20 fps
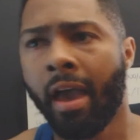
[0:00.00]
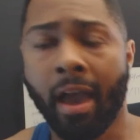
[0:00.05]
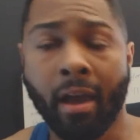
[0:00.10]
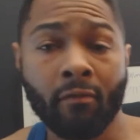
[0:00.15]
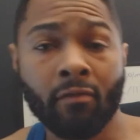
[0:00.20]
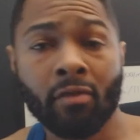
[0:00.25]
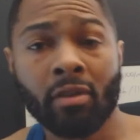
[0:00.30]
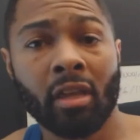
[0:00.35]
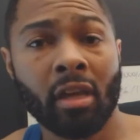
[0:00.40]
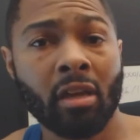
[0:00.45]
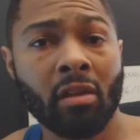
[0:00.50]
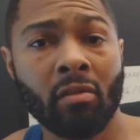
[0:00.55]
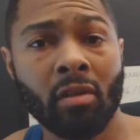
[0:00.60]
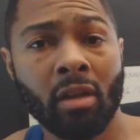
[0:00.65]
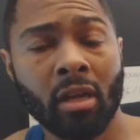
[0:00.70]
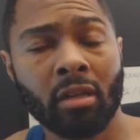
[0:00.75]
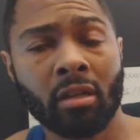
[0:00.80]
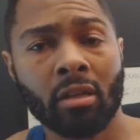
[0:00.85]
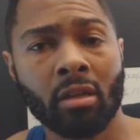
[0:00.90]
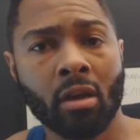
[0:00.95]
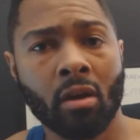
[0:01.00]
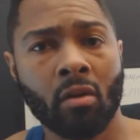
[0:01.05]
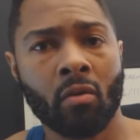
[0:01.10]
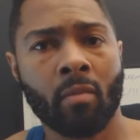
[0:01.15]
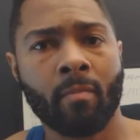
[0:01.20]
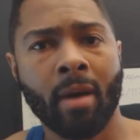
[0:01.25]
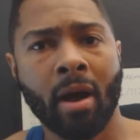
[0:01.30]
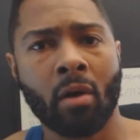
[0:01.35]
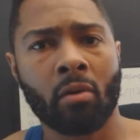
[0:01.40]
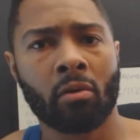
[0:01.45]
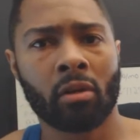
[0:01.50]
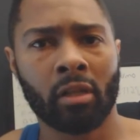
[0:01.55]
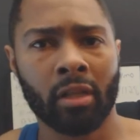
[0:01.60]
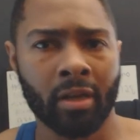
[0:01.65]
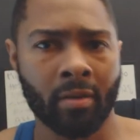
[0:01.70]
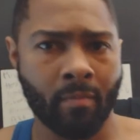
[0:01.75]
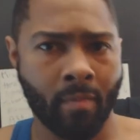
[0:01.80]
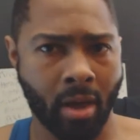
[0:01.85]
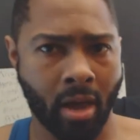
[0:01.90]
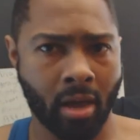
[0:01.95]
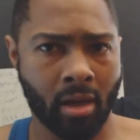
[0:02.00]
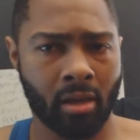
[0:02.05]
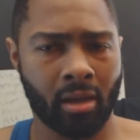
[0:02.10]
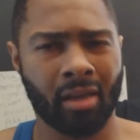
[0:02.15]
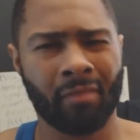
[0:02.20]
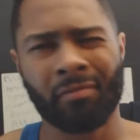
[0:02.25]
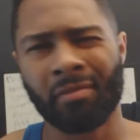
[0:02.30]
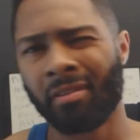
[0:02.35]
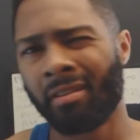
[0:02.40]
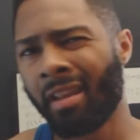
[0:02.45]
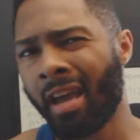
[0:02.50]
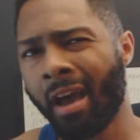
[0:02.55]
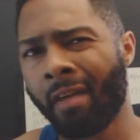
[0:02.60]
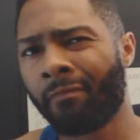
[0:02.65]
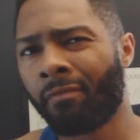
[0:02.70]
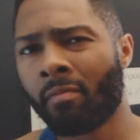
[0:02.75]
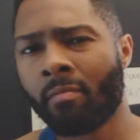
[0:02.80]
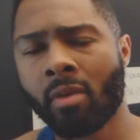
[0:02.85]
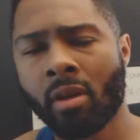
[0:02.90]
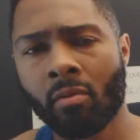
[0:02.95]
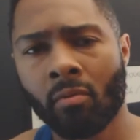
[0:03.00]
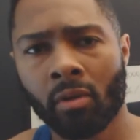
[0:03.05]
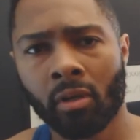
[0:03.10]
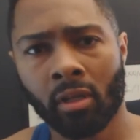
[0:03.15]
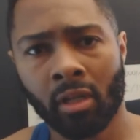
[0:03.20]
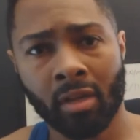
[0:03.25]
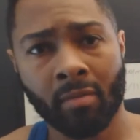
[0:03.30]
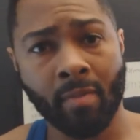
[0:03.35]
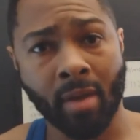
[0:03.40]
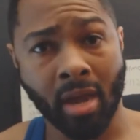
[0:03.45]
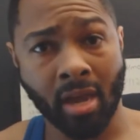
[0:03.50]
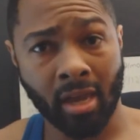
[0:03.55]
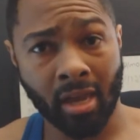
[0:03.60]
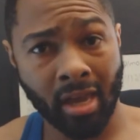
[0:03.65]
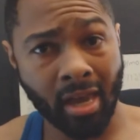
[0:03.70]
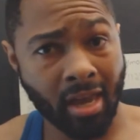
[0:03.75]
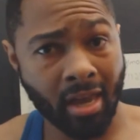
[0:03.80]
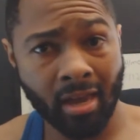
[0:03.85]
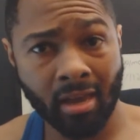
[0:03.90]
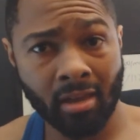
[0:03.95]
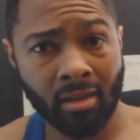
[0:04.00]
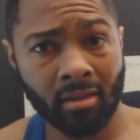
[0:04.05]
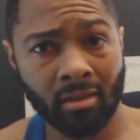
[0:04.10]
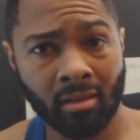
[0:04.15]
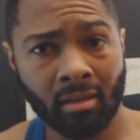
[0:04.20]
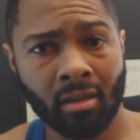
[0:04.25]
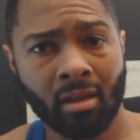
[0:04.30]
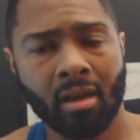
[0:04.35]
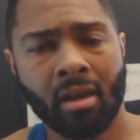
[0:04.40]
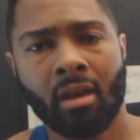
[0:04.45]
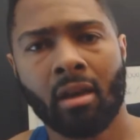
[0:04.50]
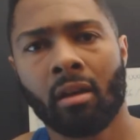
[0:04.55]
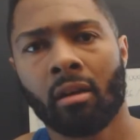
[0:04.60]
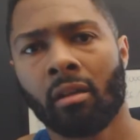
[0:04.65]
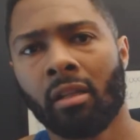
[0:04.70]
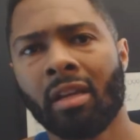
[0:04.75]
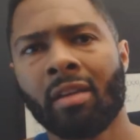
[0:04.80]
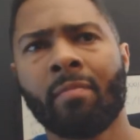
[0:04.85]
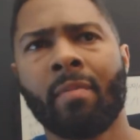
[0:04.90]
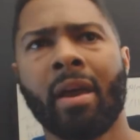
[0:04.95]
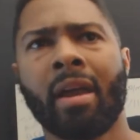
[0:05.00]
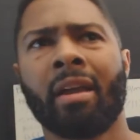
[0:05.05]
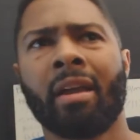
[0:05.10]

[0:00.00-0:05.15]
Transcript: everything you need to know about ClickBank. If you're not familiar with ClickBank is the